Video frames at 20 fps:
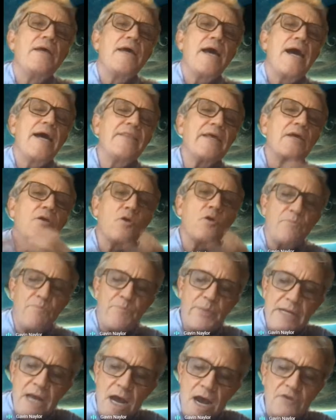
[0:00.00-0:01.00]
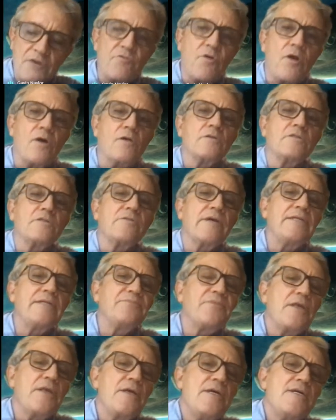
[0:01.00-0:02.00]
and they're called Bernard rolls, right?
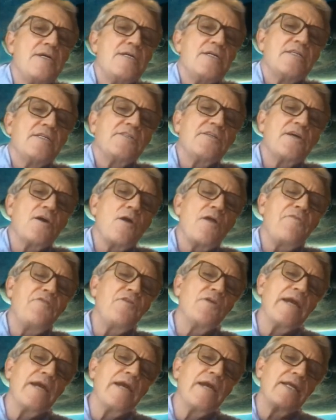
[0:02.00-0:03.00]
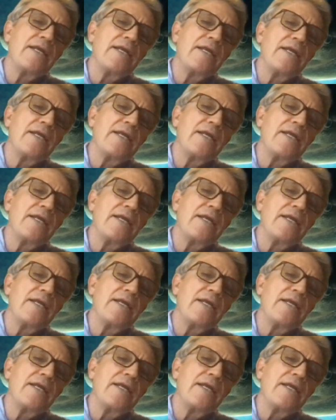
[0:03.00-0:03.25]
So if you get